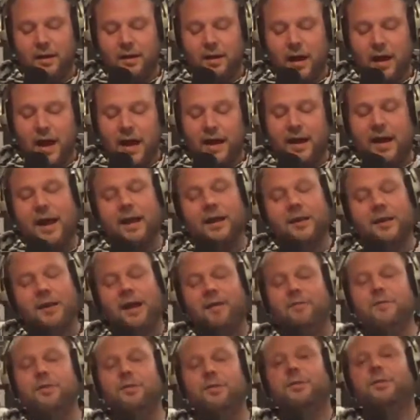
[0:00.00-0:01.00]

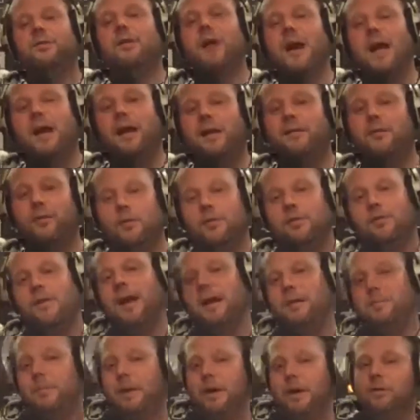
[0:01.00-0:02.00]
I've known a
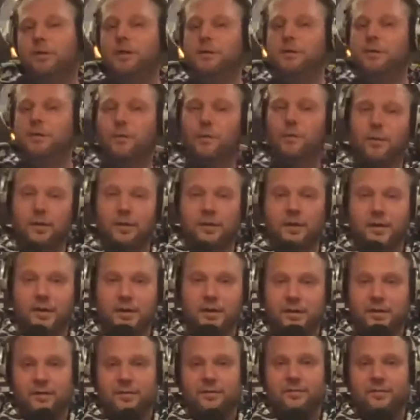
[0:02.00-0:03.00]
lot about your
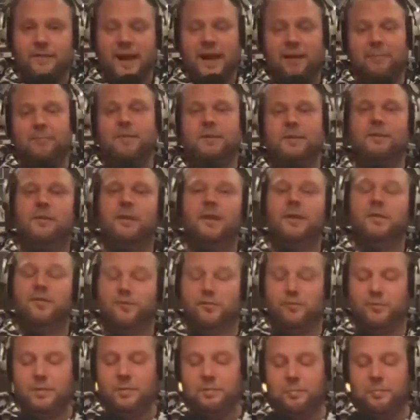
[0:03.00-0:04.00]
family
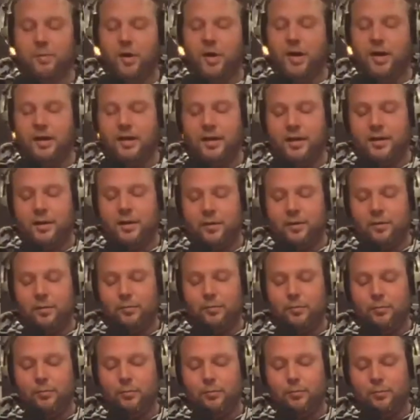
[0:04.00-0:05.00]
history, but
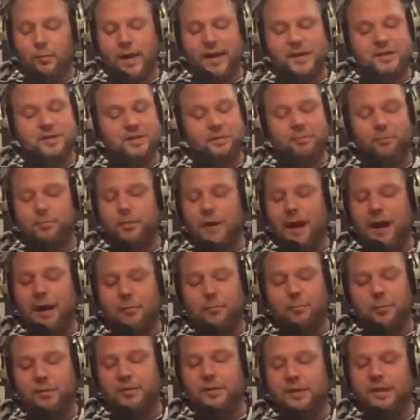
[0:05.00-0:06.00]
Reggie Brown
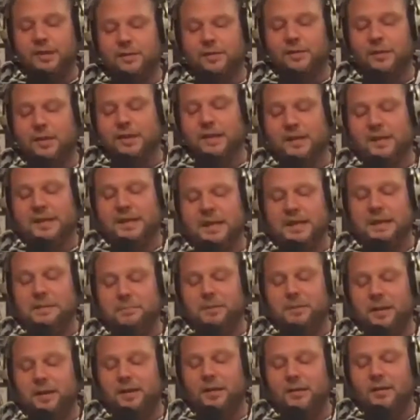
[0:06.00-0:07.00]
really took it deep
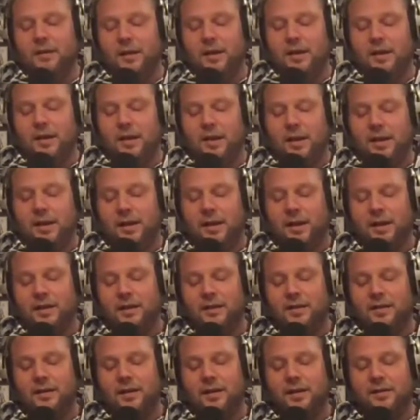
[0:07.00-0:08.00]
here
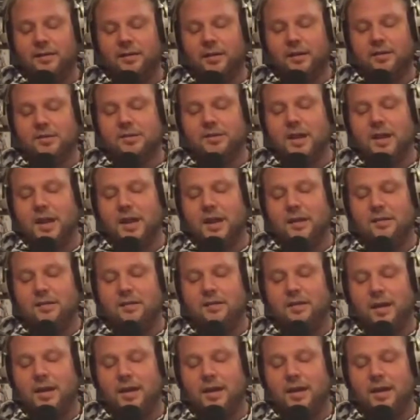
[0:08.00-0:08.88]
and touched on